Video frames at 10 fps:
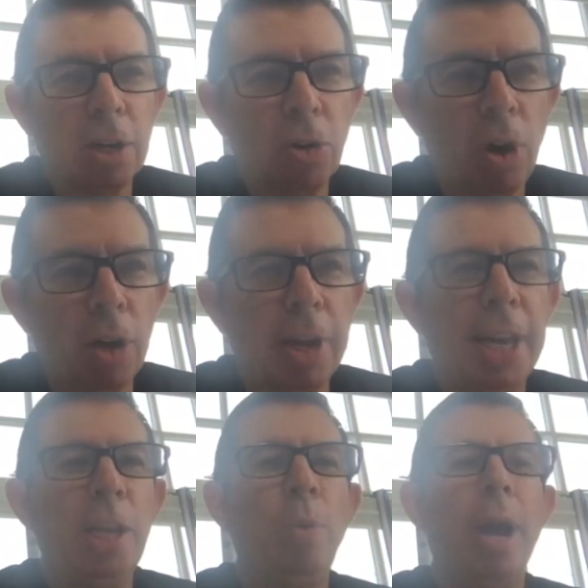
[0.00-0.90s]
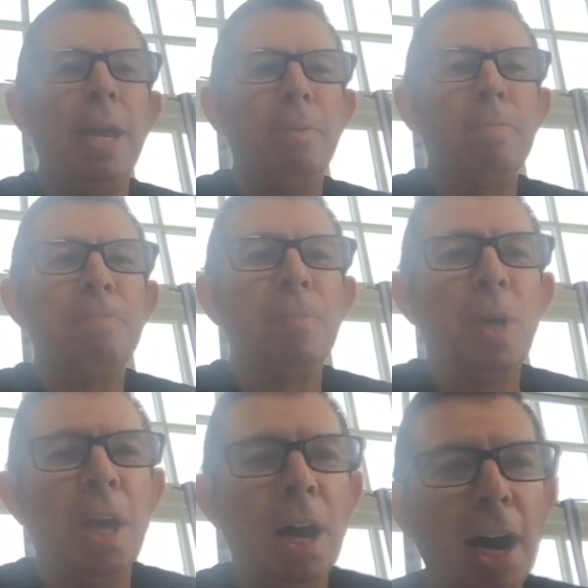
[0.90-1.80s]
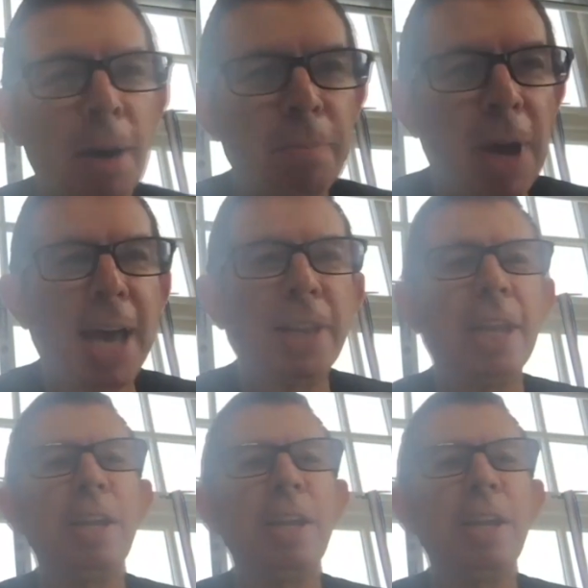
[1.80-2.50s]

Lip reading: grant anyway, and that